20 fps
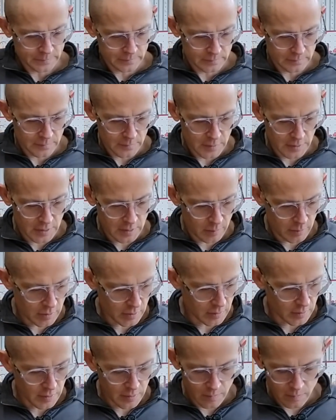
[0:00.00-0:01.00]
Let's keep
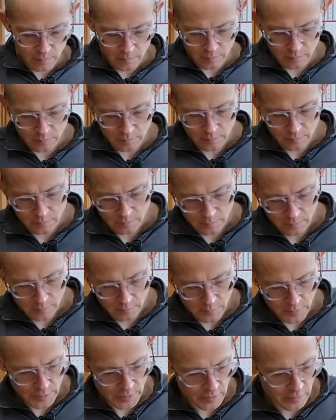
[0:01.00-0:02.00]
going.
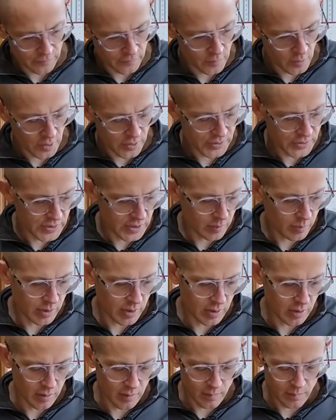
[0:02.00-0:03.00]
So the 4th steep
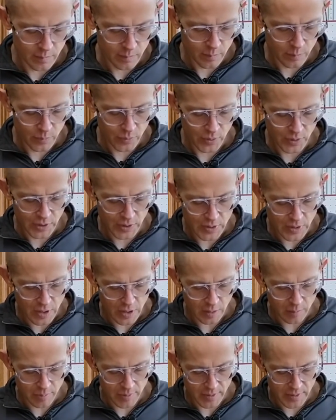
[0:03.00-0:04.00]
here, pretty
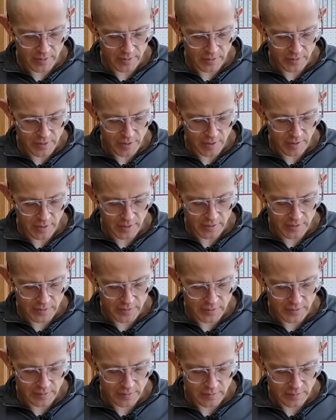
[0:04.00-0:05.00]
dark, probably the
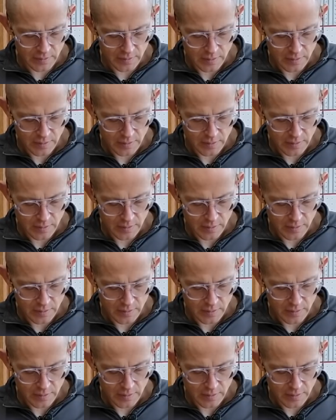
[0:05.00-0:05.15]
darkest.